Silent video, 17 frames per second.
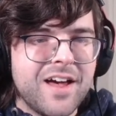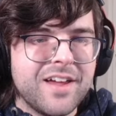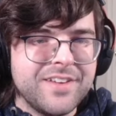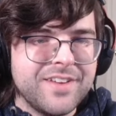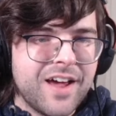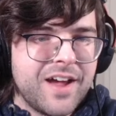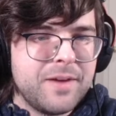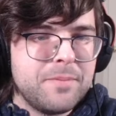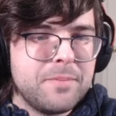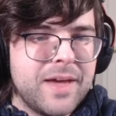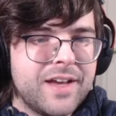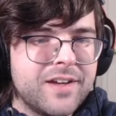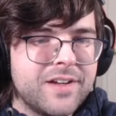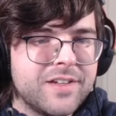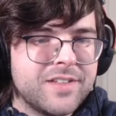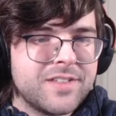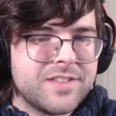9
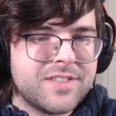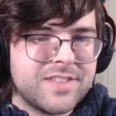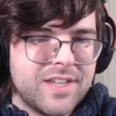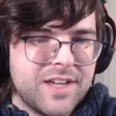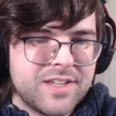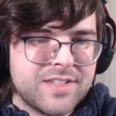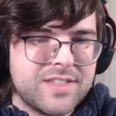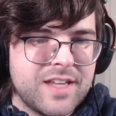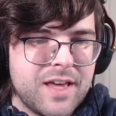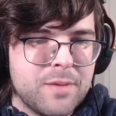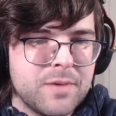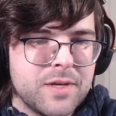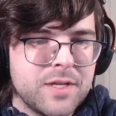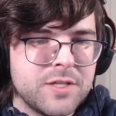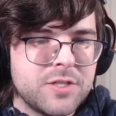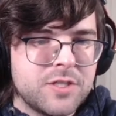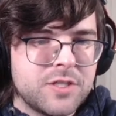mana, 6
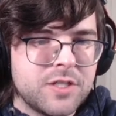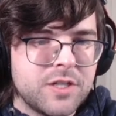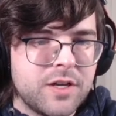damage